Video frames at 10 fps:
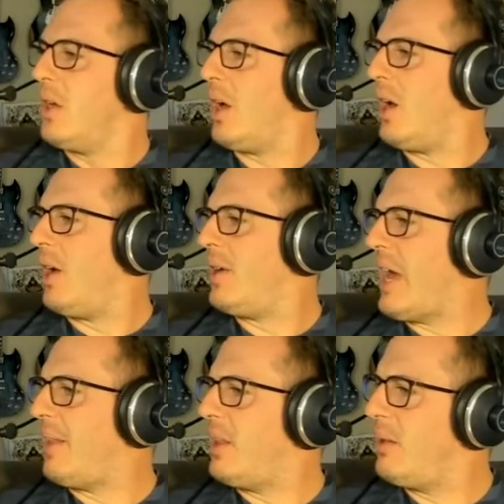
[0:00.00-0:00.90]

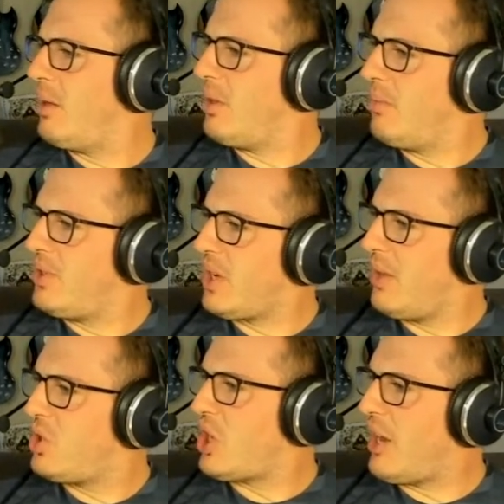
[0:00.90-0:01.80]
Yeah, let me
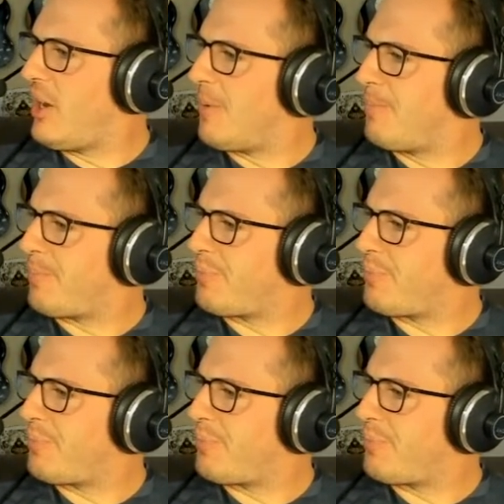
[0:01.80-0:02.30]
scan the chat here.